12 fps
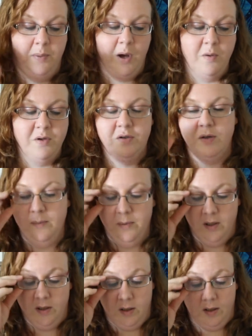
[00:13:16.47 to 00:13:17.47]
poetry
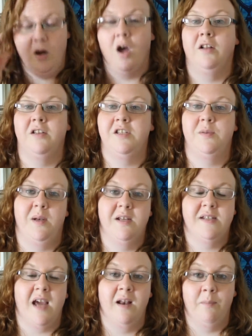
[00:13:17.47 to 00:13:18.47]
book called The
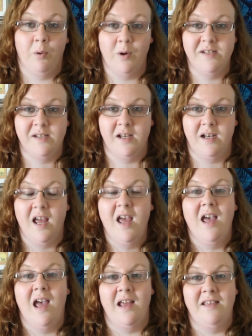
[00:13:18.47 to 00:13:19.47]
Sweetest Kind of Poison,
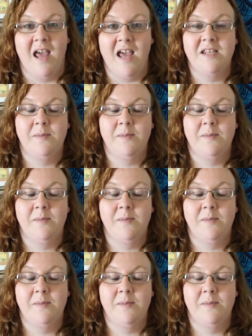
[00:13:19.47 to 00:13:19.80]
and that